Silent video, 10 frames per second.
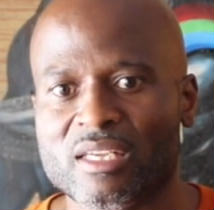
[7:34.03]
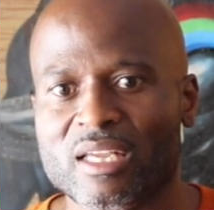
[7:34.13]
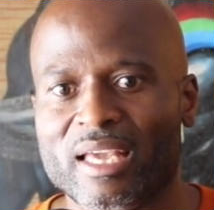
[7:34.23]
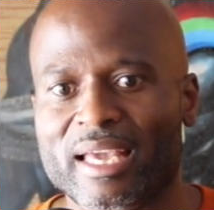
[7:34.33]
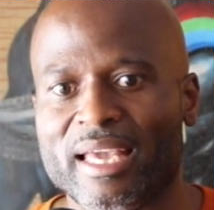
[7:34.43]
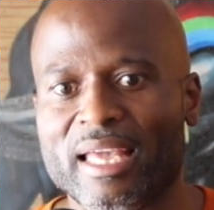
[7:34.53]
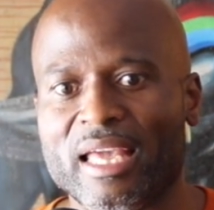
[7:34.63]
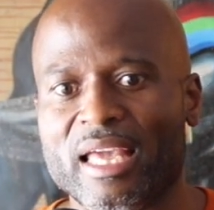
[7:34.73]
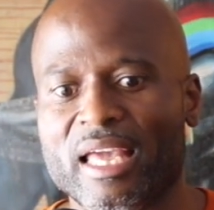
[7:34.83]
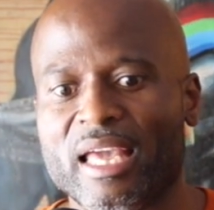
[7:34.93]

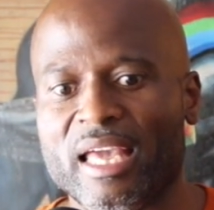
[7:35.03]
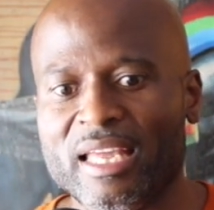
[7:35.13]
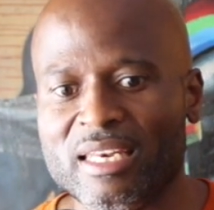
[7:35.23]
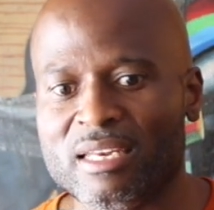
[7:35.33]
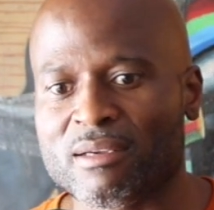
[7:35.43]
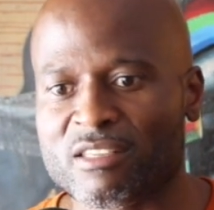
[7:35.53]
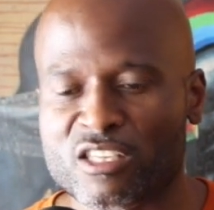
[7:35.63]
in the